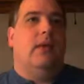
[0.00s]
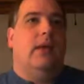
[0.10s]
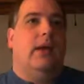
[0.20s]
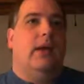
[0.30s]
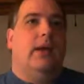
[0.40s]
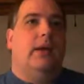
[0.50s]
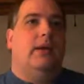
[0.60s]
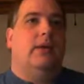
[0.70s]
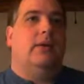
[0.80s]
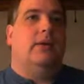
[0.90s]

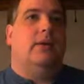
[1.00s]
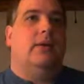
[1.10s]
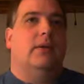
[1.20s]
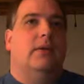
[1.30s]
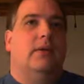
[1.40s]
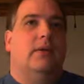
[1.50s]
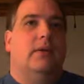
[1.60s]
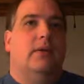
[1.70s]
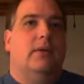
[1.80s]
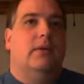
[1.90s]
And
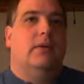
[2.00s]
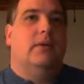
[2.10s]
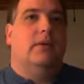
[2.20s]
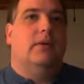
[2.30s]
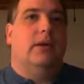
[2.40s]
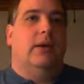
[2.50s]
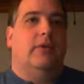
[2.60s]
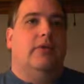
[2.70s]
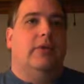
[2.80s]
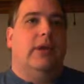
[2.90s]
yeah,
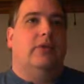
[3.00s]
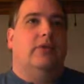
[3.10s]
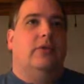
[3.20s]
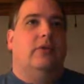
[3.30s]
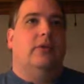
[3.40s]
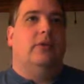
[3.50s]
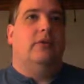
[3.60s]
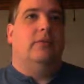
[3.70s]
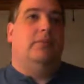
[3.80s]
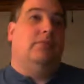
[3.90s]
so that should
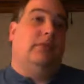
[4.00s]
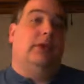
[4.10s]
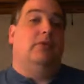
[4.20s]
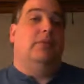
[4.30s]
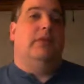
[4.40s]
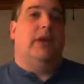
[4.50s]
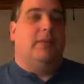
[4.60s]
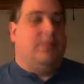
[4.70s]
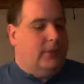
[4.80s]
be that.